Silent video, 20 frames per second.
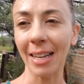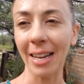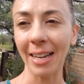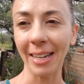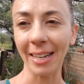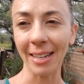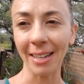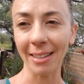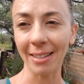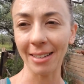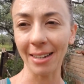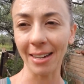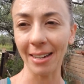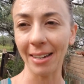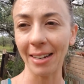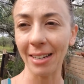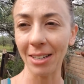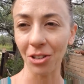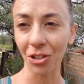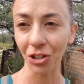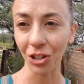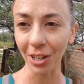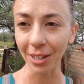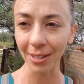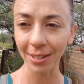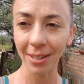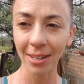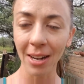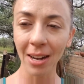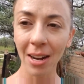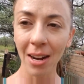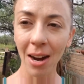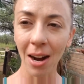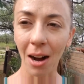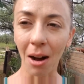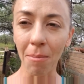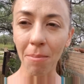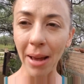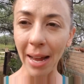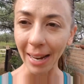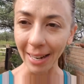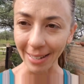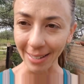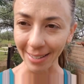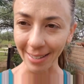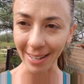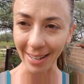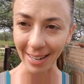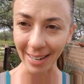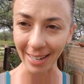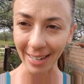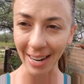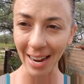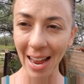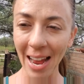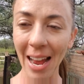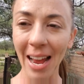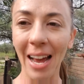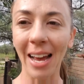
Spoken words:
that he has done is just amazing,